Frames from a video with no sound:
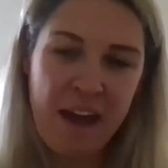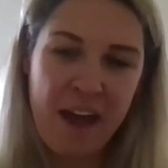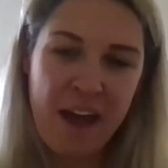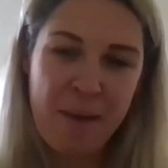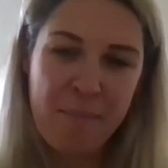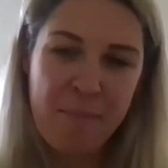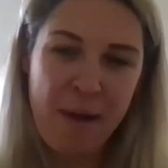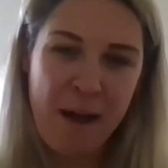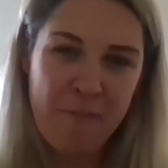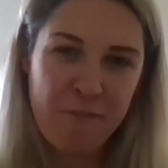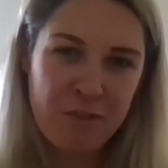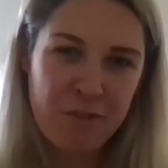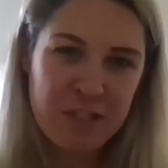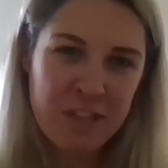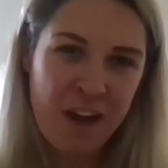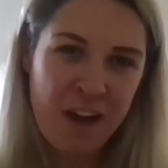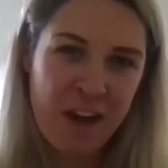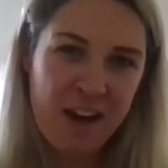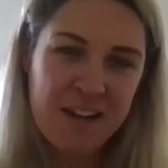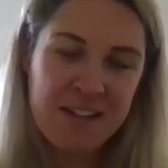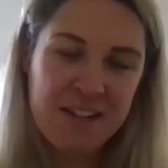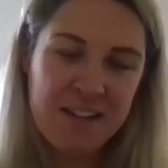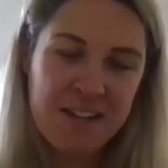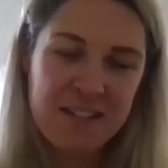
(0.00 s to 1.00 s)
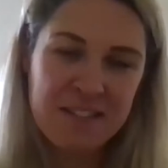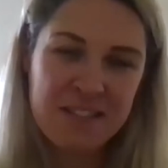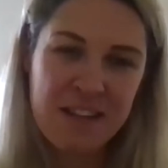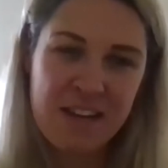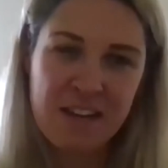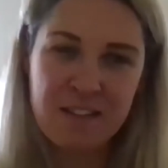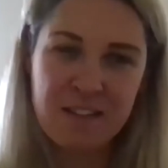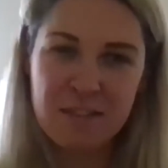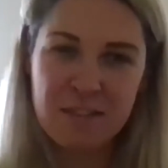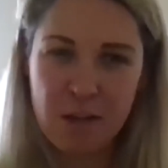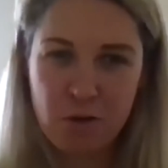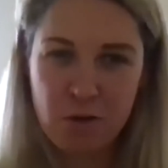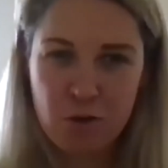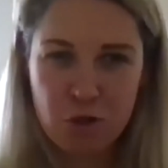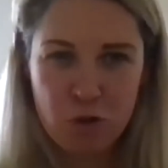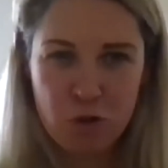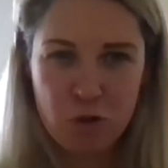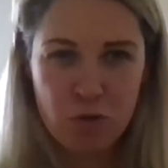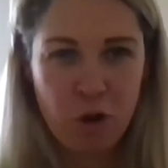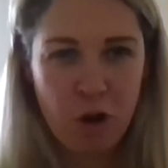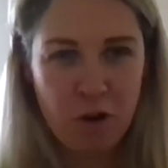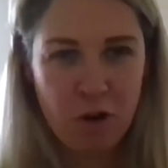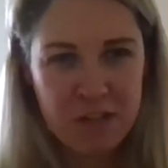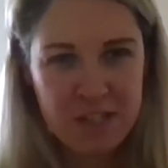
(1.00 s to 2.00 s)
advertising,
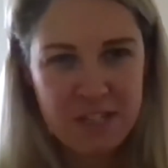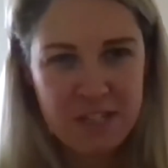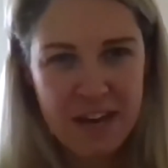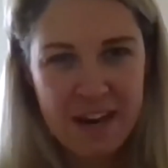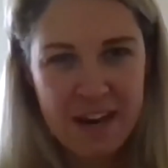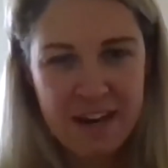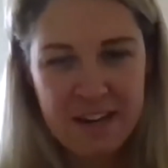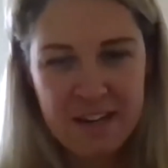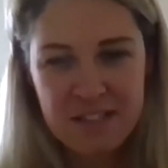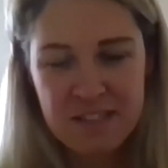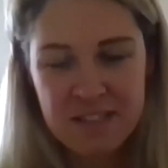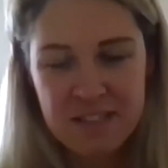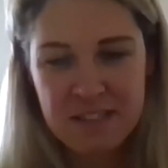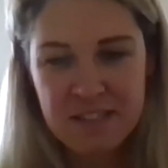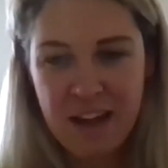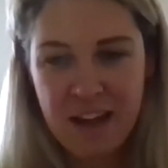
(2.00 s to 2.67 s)
social content